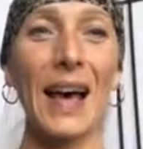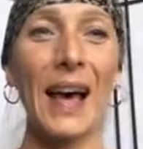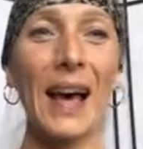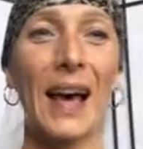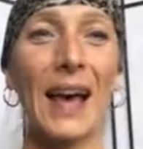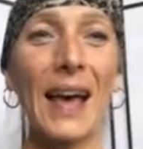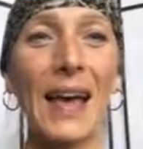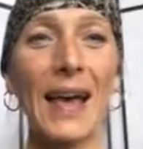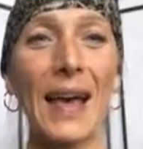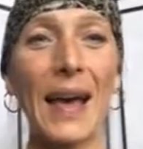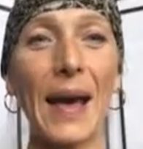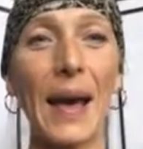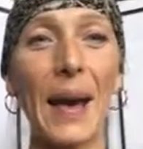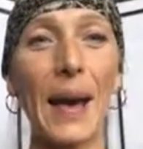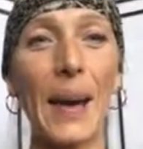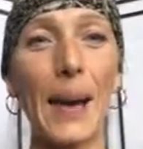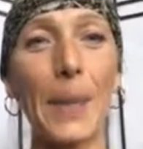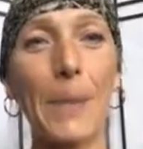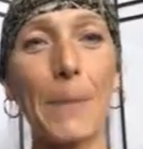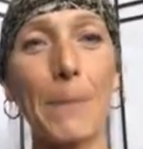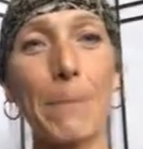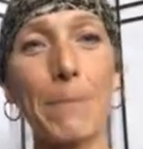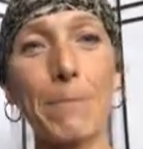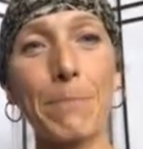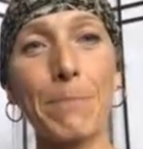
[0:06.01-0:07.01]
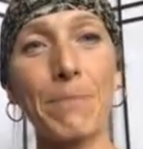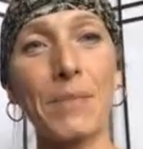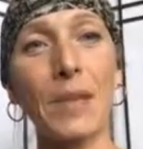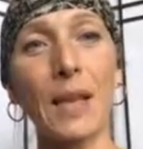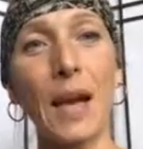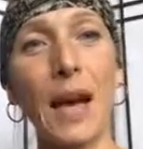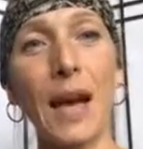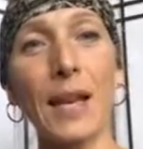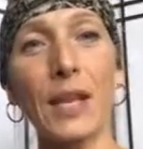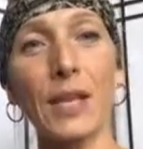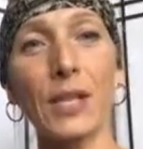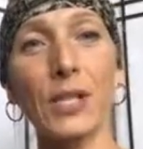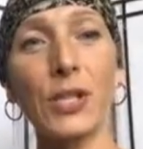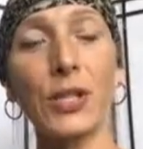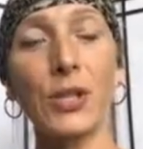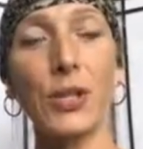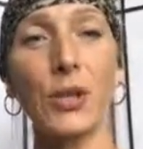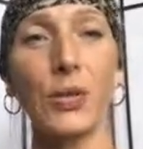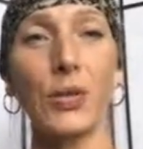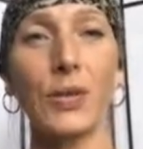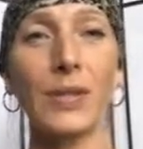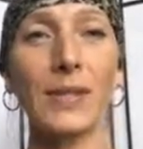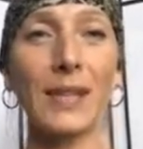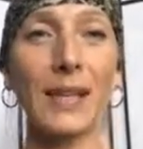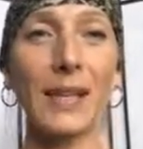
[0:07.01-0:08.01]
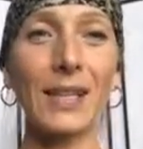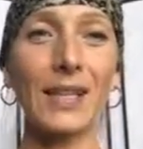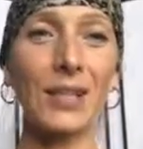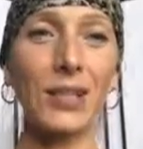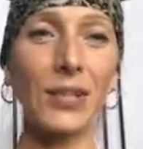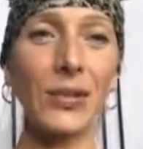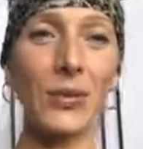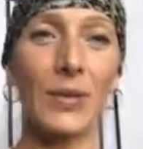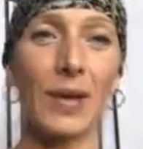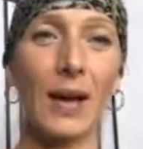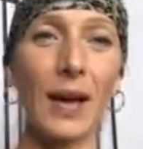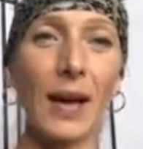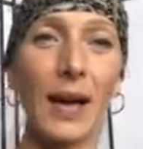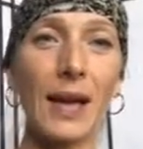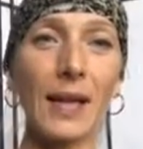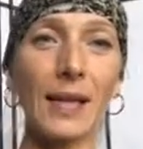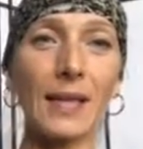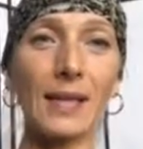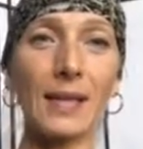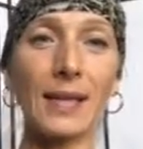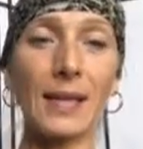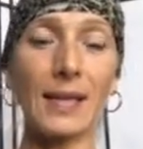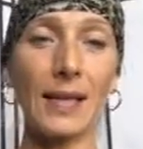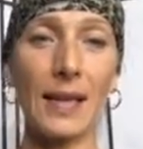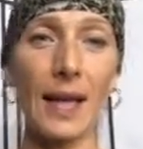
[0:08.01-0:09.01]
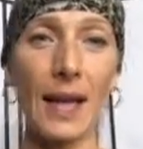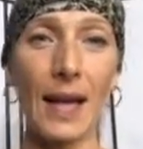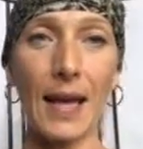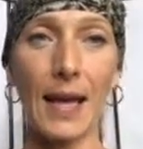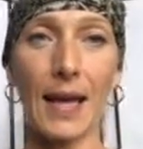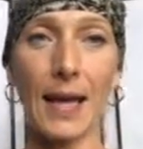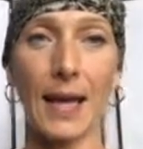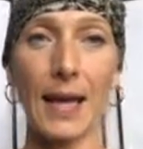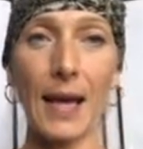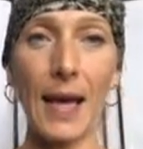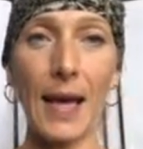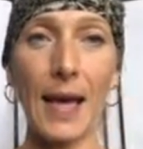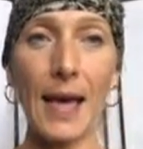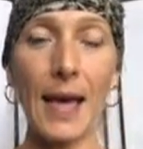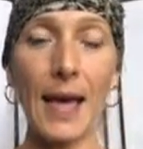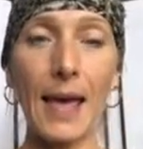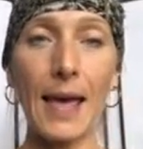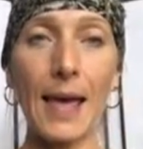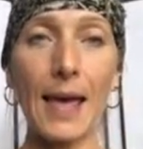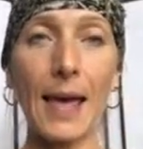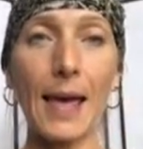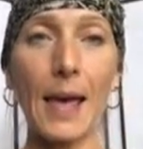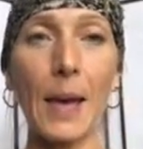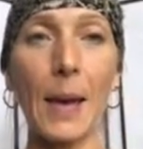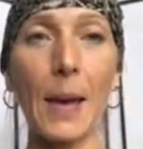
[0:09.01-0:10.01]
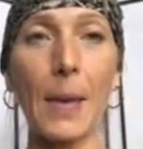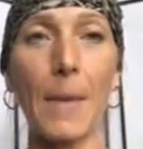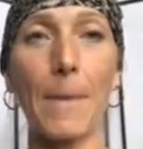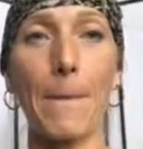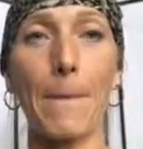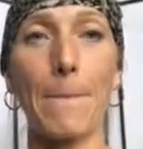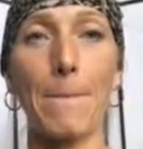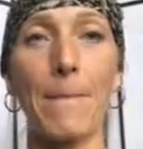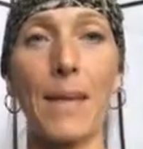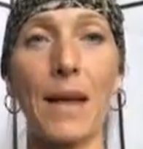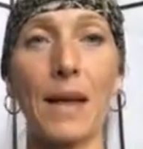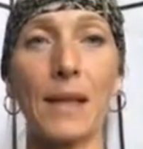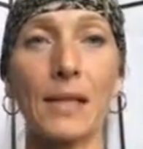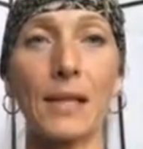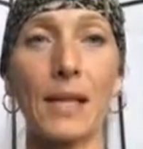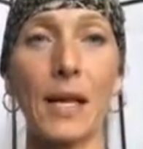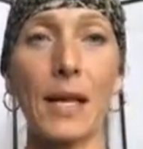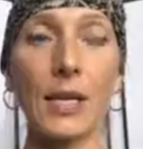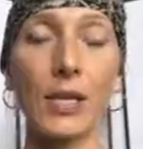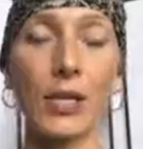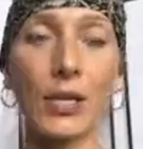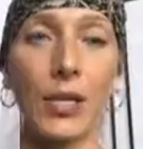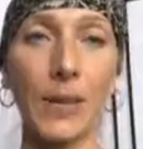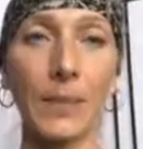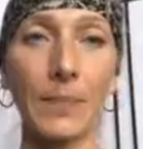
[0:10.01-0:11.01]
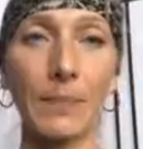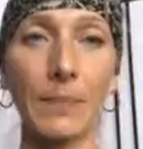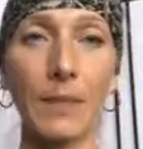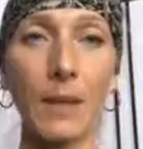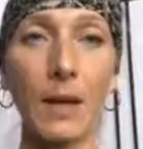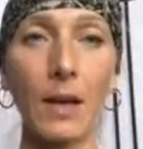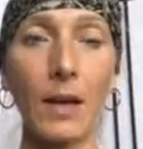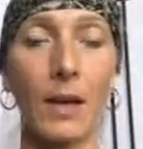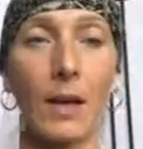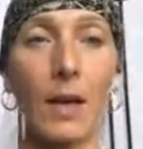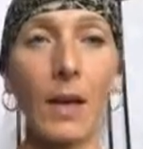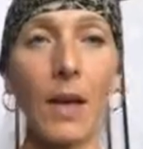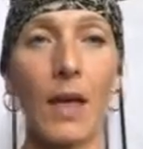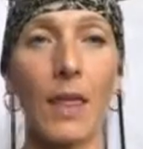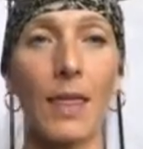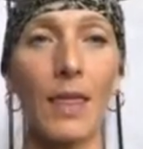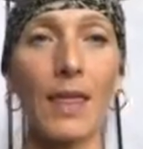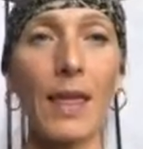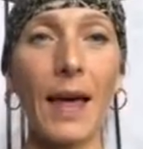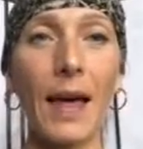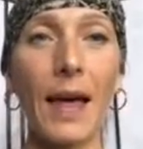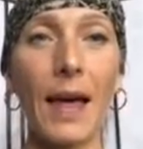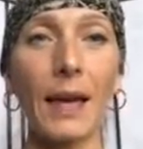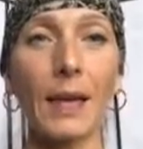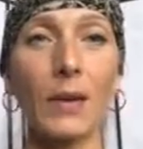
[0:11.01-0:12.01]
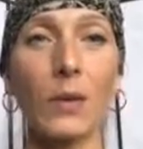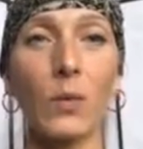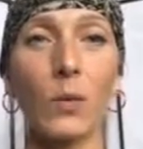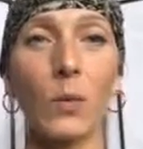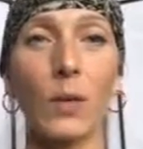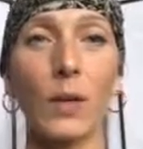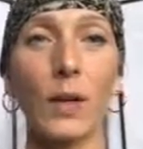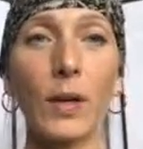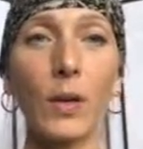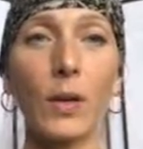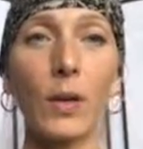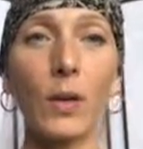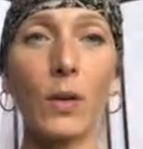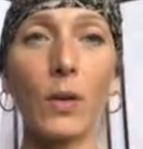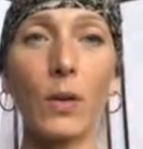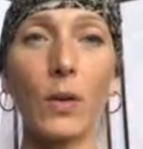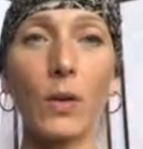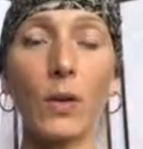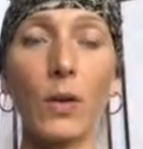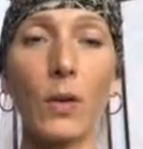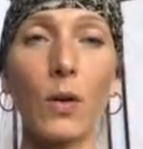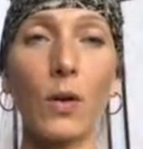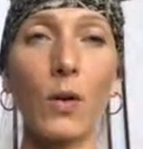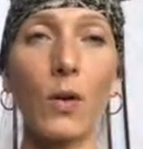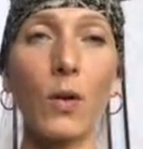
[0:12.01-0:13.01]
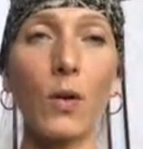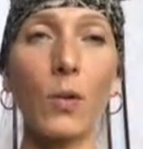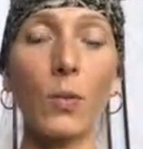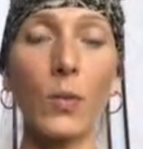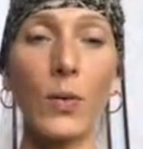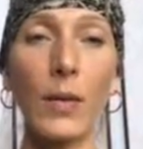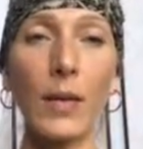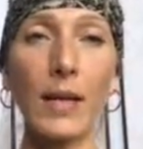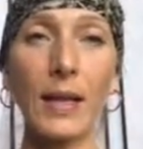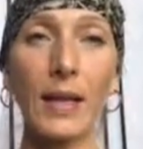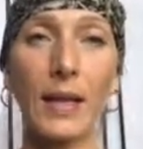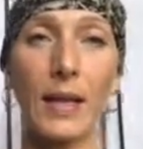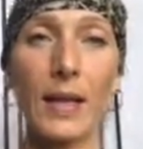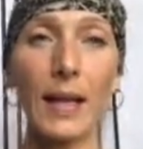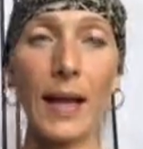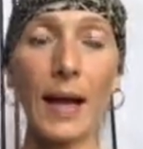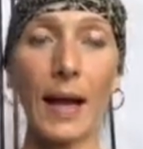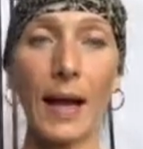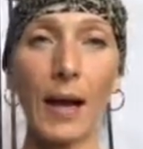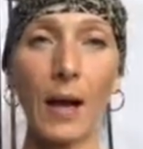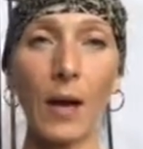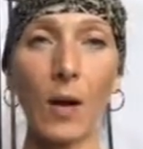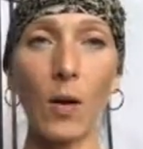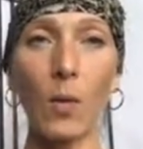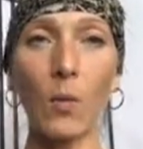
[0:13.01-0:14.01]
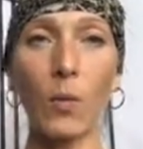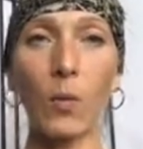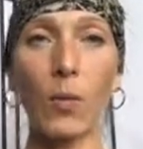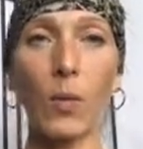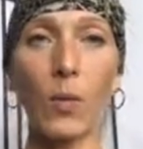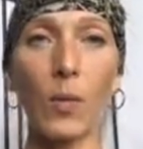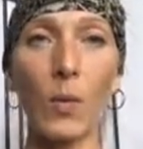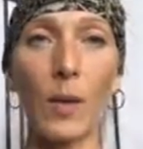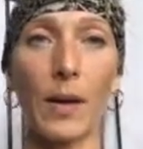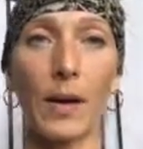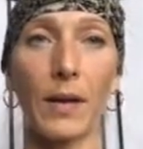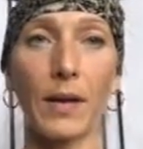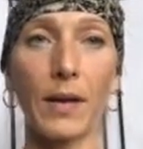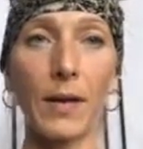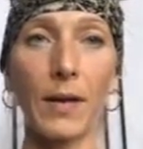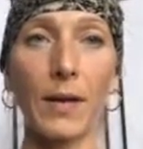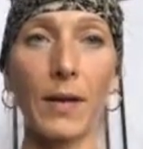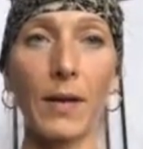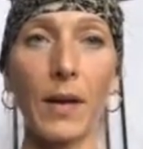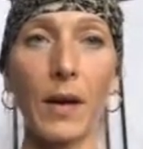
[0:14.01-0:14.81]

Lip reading: I am guided to send you guys today a meditation that will really help with